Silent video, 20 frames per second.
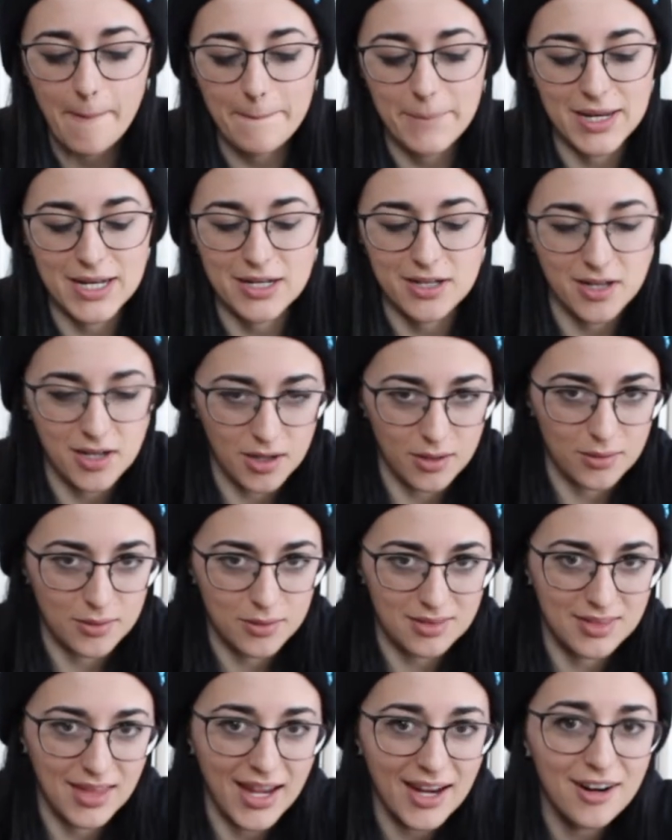But no,
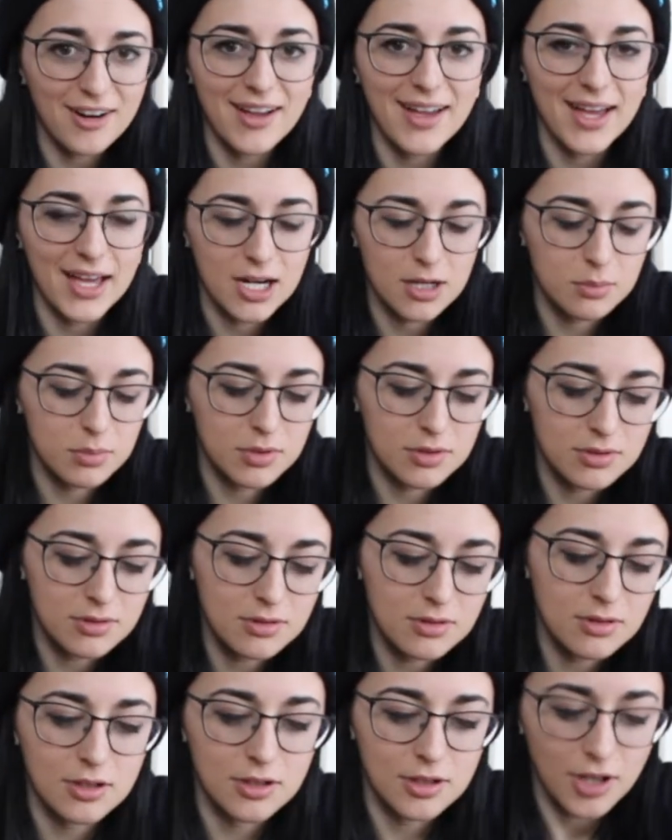they are edible
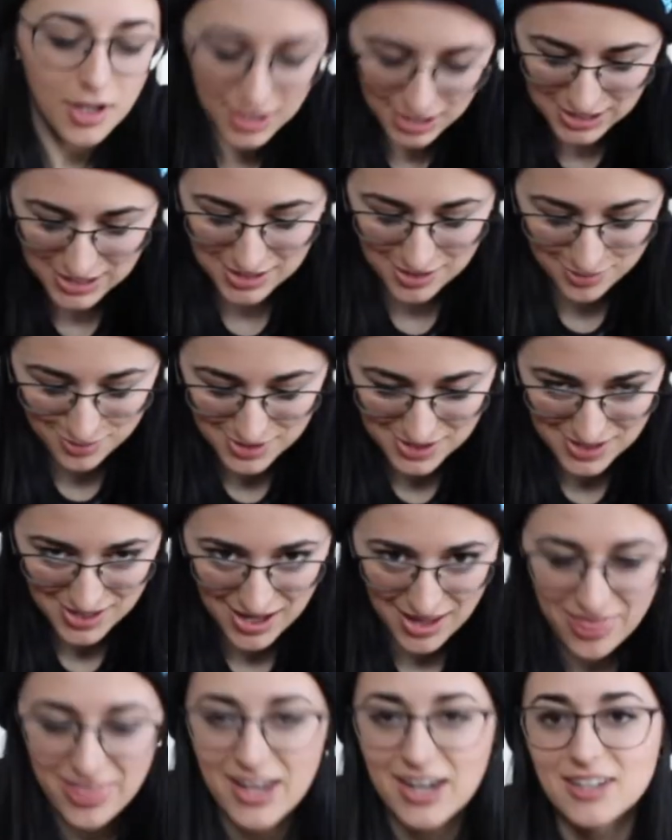cookie doughs
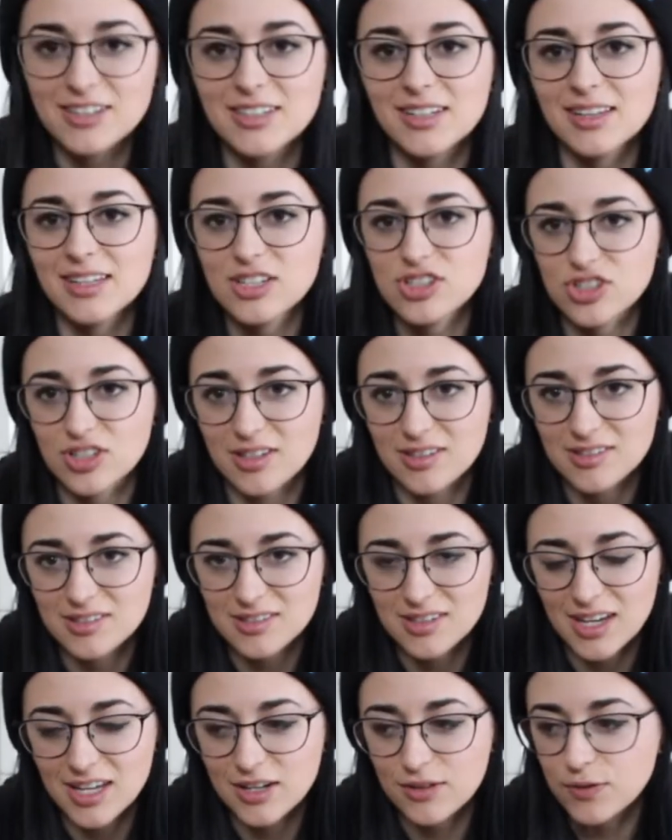and they are
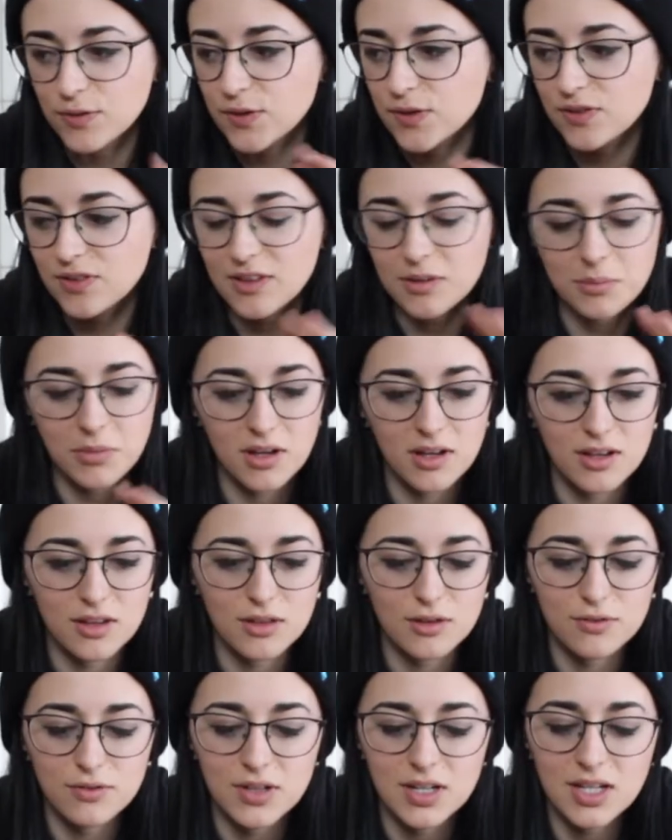delicious. And if you've seen my
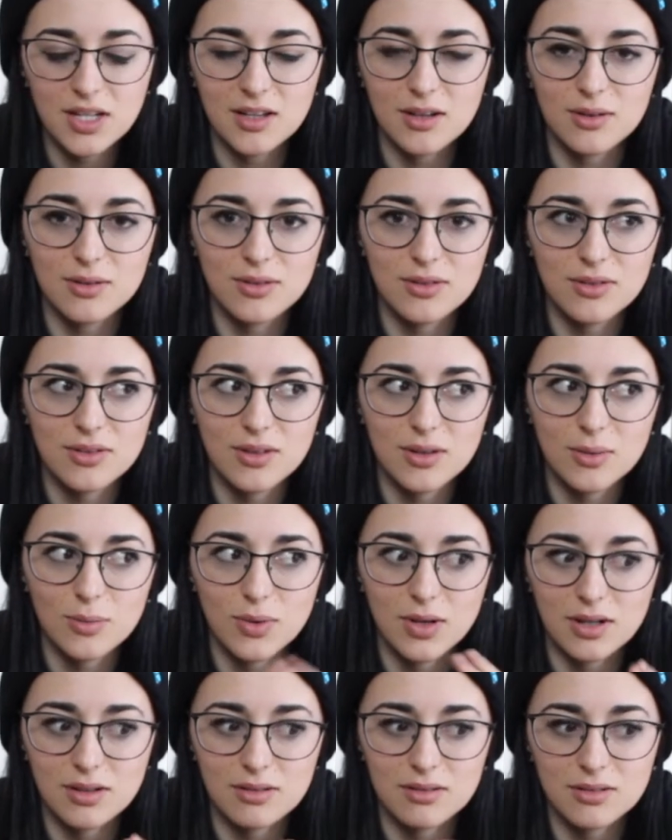other videos,
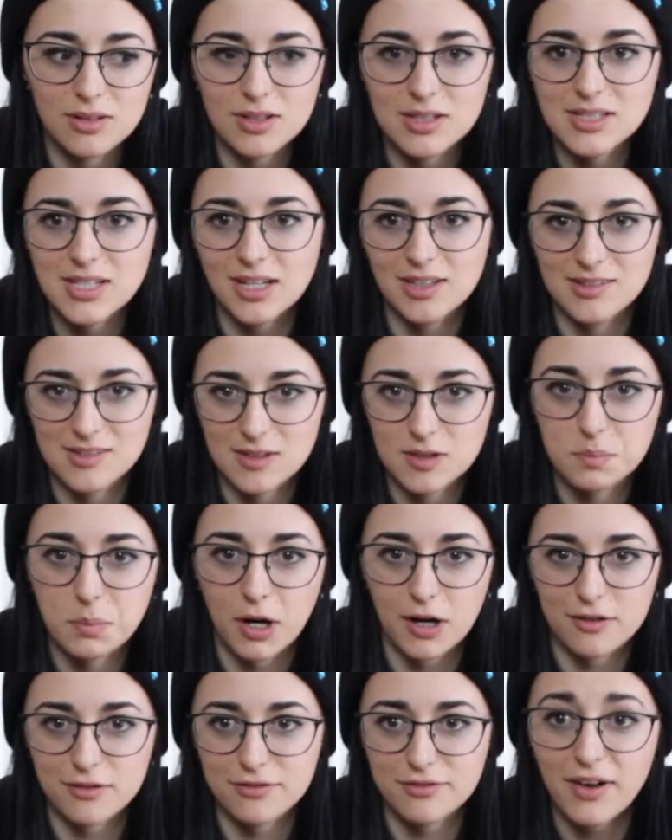well, you can tell this is
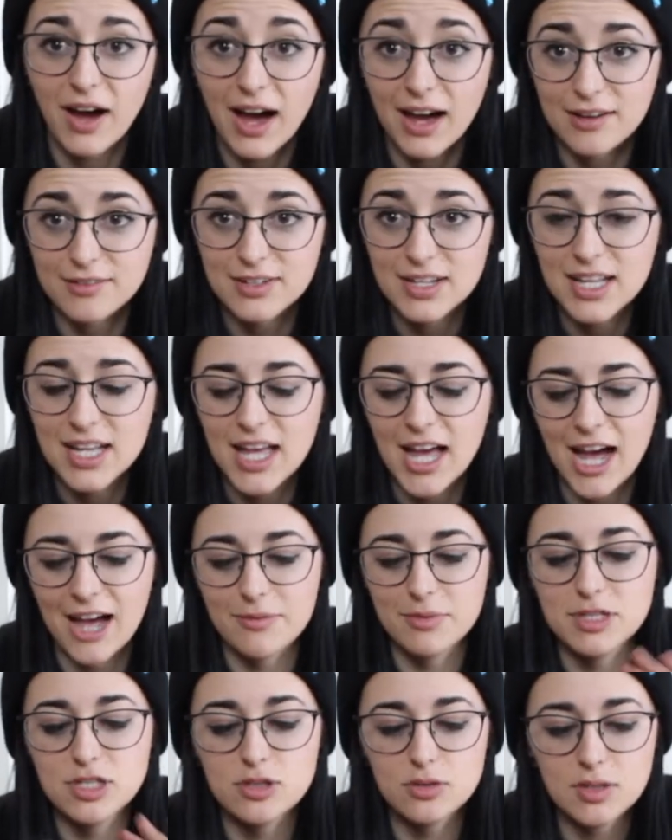part five.
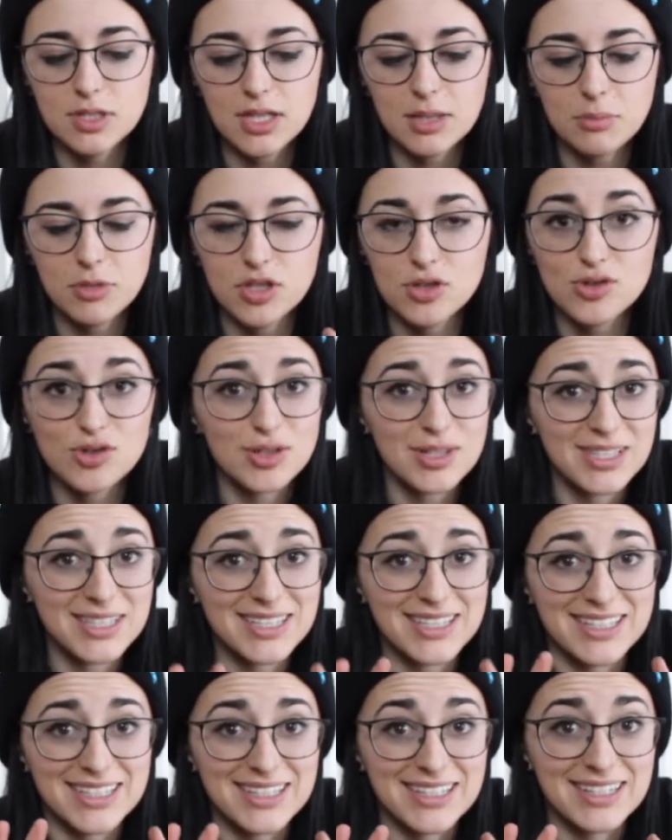I've been doing them
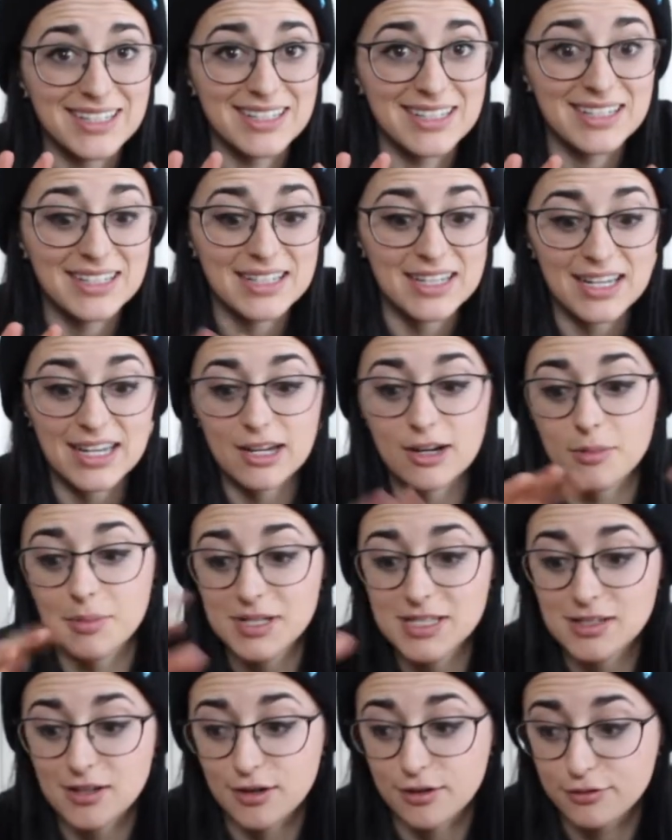usually in
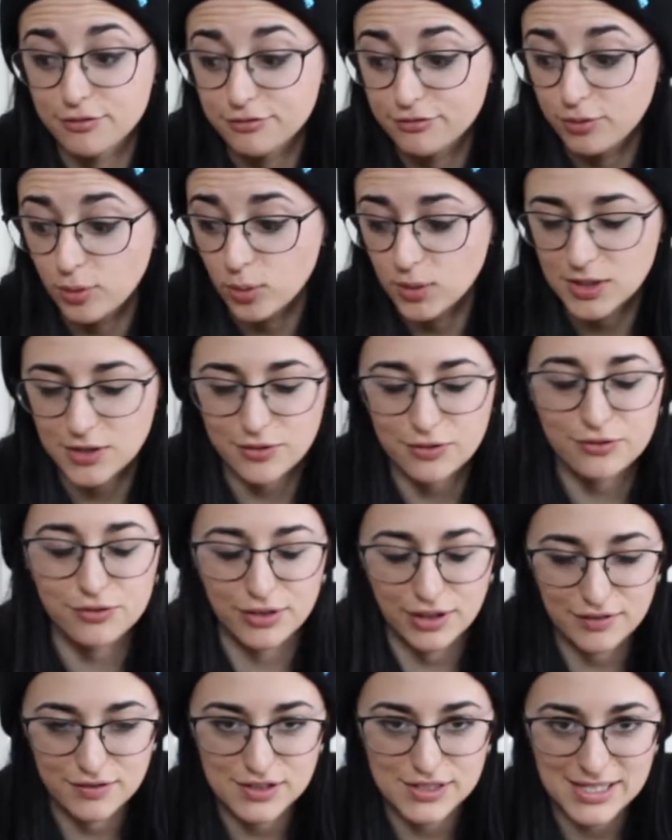increments of four different
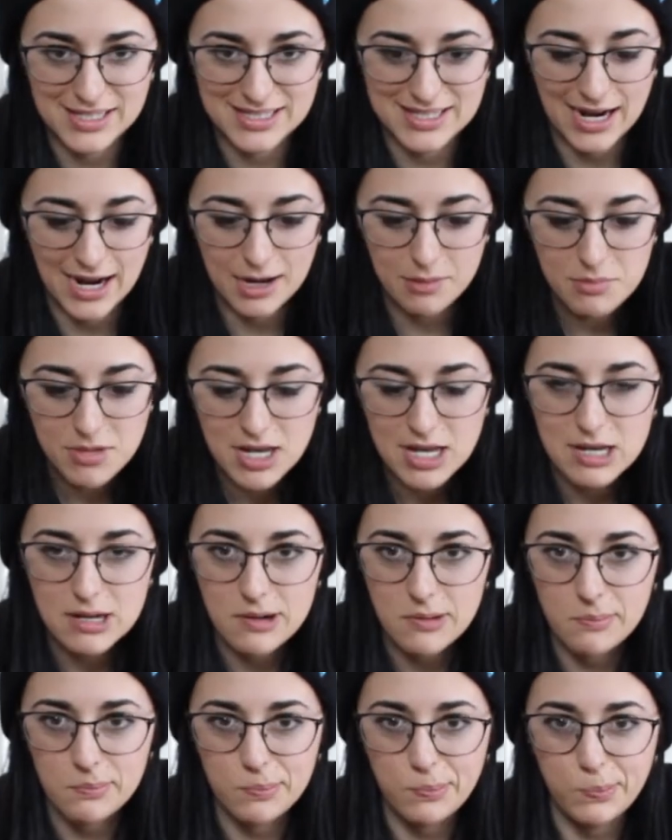flavors at a time,
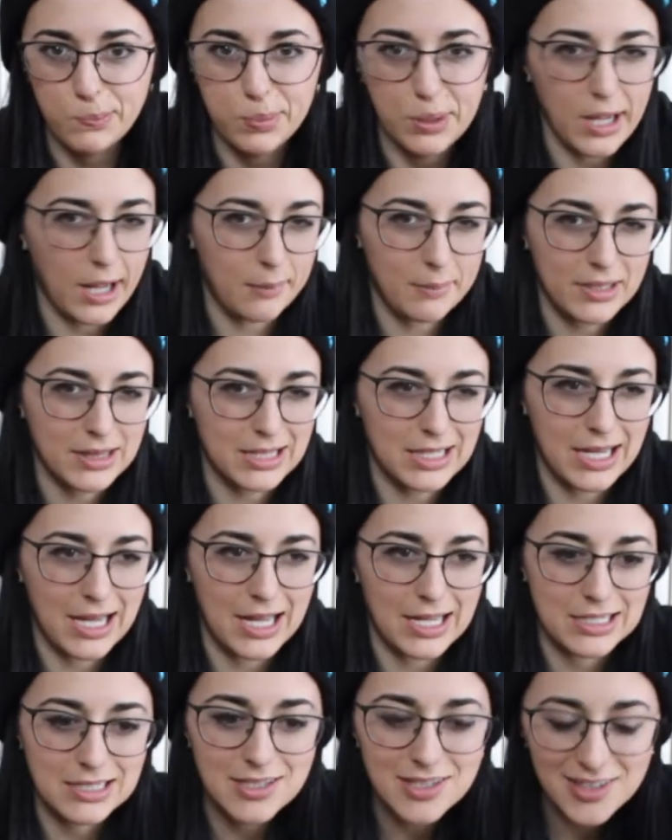but I'm at the
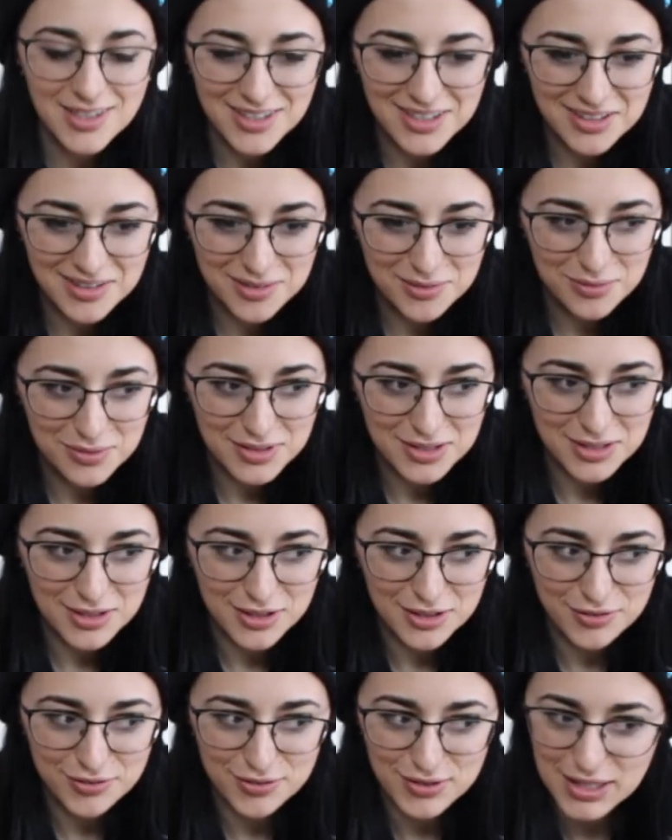end of
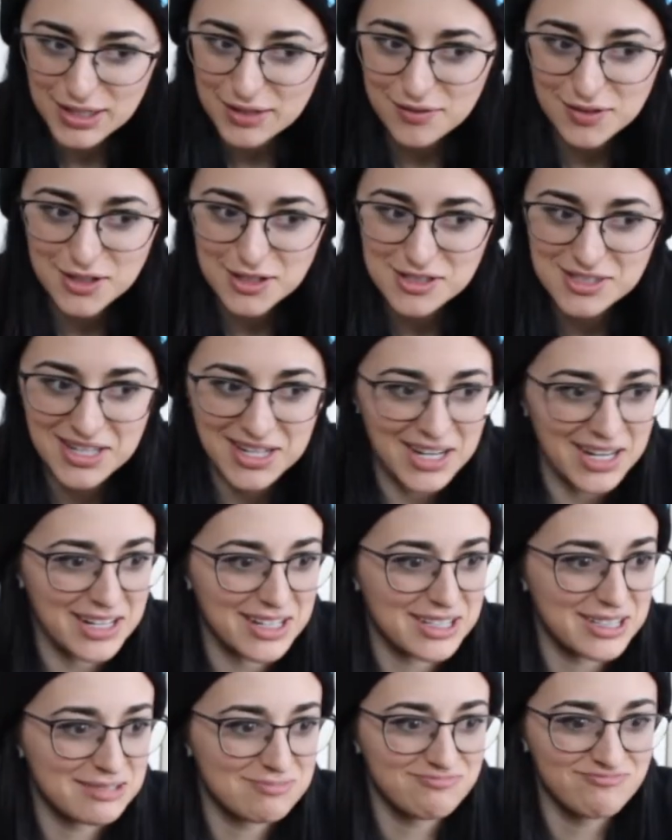the flavors that I
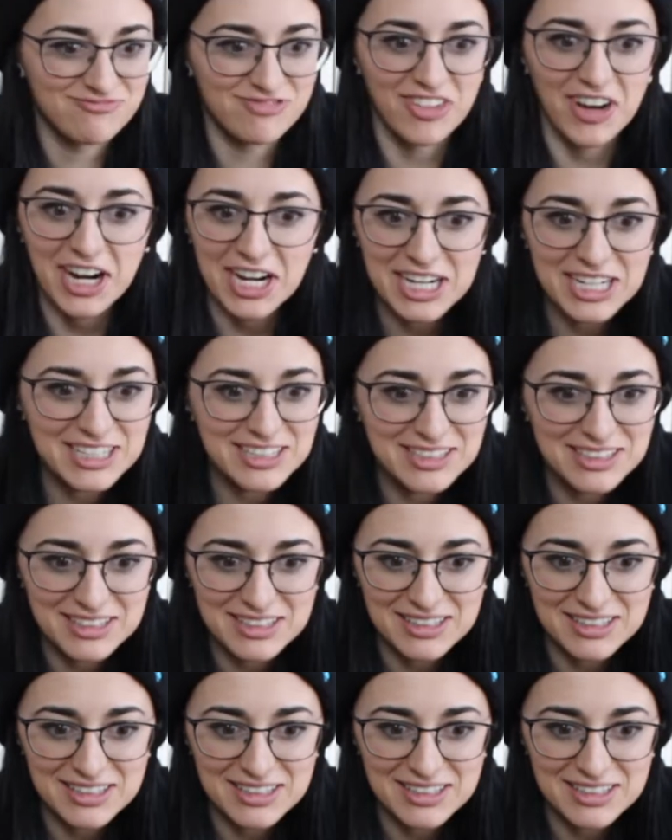could find.